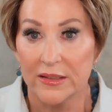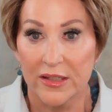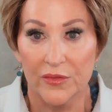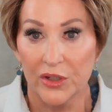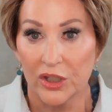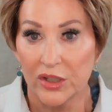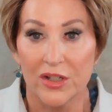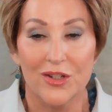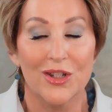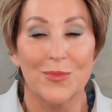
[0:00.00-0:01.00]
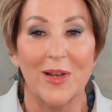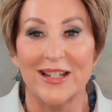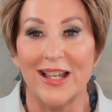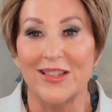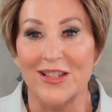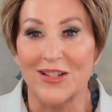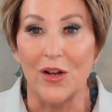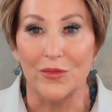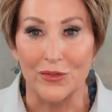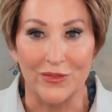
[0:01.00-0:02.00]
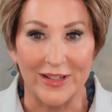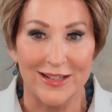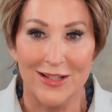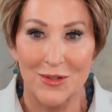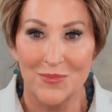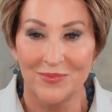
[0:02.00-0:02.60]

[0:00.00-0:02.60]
different look just by taking this off your face.